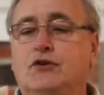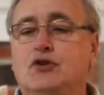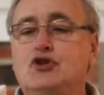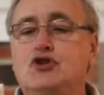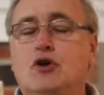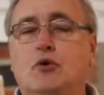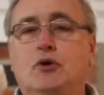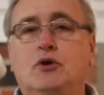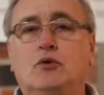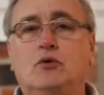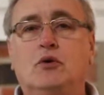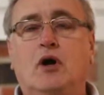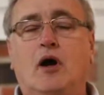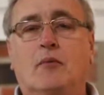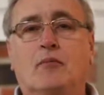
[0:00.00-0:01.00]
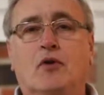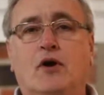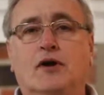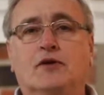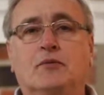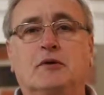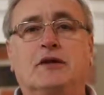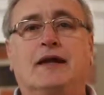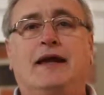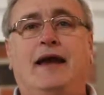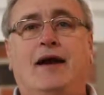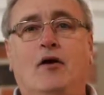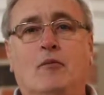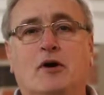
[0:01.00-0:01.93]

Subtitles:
to show you approximately how